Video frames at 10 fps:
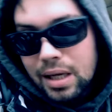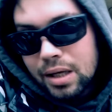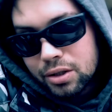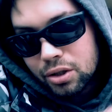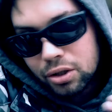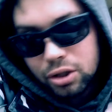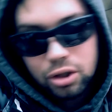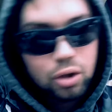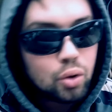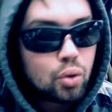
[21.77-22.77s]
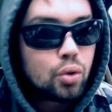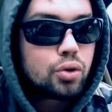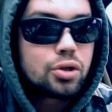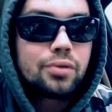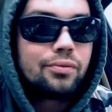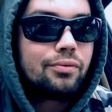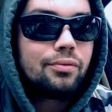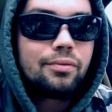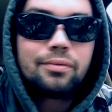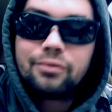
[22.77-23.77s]
It's a huge
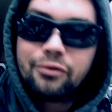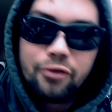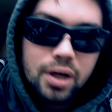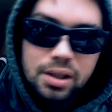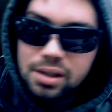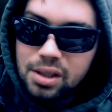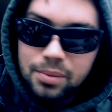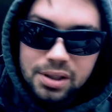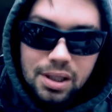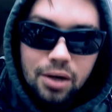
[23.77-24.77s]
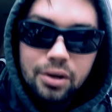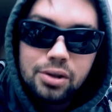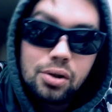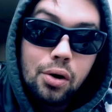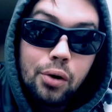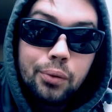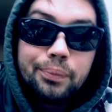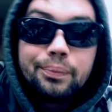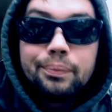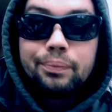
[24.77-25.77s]
freaking cemetery, so
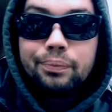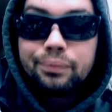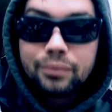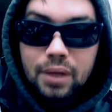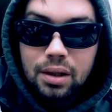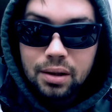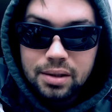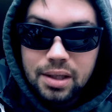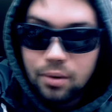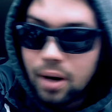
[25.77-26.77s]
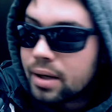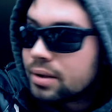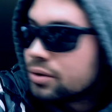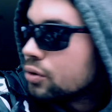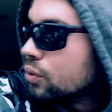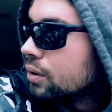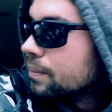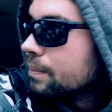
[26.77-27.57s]
let's get right into it.